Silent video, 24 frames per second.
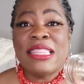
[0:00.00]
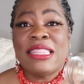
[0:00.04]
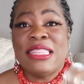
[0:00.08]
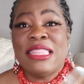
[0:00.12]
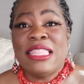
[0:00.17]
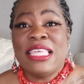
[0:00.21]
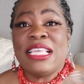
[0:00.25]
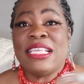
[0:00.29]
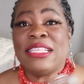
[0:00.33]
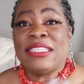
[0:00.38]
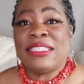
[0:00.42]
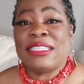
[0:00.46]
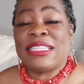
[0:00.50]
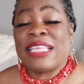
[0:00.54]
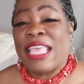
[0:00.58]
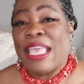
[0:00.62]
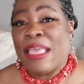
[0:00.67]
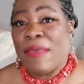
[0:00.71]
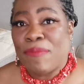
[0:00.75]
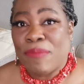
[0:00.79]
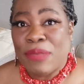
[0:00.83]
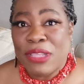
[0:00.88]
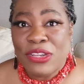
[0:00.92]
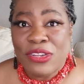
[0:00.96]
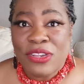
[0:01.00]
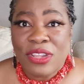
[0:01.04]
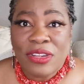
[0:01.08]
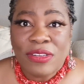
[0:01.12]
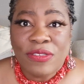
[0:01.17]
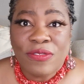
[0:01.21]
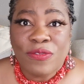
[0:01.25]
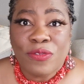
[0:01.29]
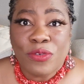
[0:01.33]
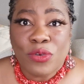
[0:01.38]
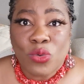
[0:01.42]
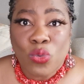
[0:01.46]
This can be
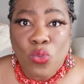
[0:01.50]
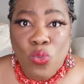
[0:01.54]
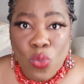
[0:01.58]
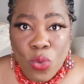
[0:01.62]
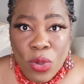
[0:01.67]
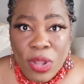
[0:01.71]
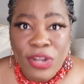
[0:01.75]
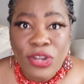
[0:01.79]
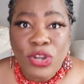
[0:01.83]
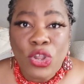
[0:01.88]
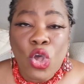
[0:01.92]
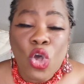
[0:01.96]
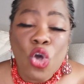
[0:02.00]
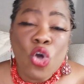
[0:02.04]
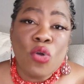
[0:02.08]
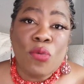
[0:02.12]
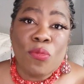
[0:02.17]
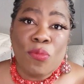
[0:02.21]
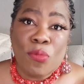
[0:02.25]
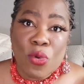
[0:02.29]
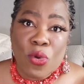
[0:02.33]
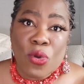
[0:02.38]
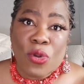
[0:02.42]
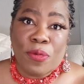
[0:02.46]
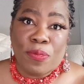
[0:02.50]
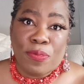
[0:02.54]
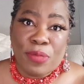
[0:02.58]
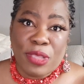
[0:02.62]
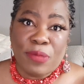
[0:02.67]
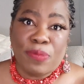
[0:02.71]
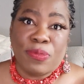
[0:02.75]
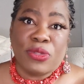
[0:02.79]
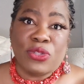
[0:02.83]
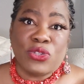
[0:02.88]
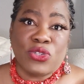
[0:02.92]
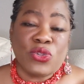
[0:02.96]
done for one or more
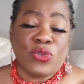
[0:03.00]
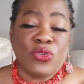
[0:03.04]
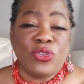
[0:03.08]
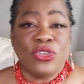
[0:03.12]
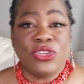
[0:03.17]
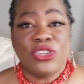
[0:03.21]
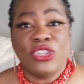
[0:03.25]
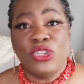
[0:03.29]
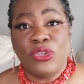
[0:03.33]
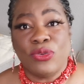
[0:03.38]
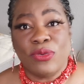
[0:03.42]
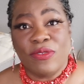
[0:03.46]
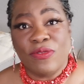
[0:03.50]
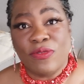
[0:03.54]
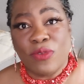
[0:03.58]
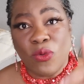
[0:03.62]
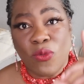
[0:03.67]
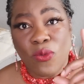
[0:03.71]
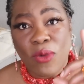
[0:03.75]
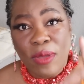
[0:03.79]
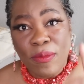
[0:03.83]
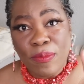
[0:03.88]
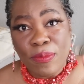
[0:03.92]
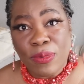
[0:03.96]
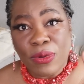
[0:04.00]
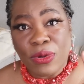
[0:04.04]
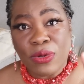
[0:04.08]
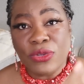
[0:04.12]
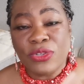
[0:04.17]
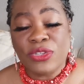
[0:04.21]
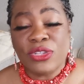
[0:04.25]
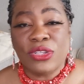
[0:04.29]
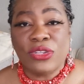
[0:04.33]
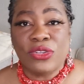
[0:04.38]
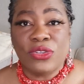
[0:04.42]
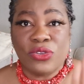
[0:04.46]
people. So you can do it for one
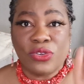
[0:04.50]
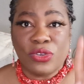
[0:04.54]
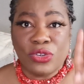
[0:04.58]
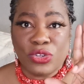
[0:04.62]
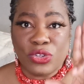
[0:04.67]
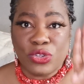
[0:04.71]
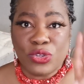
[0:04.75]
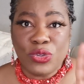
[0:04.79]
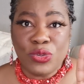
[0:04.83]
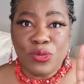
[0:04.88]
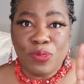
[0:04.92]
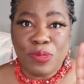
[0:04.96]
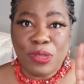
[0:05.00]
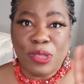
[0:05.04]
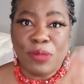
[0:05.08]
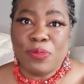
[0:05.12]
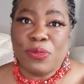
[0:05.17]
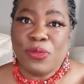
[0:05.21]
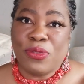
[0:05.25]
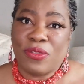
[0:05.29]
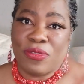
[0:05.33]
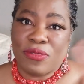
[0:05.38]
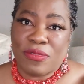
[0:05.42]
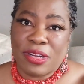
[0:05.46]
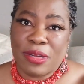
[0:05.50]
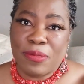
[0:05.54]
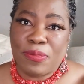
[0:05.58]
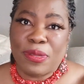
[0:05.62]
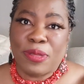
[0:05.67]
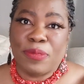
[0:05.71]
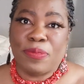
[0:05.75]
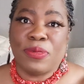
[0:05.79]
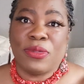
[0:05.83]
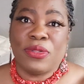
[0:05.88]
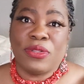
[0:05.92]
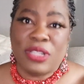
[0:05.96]
person or two people, three
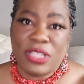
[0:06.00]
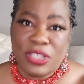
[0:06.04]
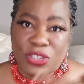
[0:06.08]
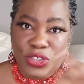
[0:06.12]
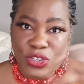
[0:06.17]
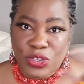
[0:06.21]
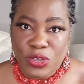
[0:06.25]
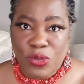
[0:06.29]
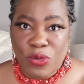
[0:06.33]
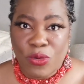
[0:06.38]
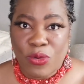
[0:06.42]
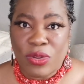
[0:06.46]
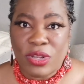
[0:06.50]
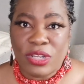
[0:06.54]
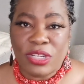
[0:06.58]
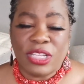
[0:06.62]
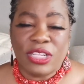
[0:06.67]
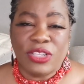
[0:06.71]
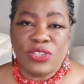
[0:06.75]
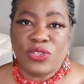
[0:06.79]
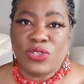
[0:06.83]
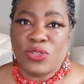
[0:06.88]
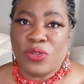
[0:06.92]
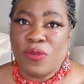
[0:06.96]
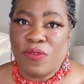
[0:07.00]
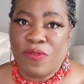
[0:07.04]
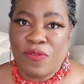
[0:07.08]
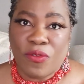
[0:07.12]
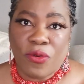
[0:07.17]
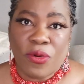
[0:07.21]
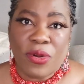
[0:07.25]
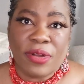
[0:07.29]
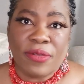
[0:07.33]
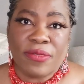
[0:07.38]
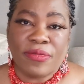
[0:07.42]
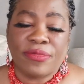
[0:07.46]
people, and so on and so
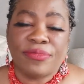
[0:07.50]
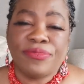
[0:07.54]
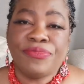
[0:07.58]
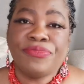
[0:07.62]
forth.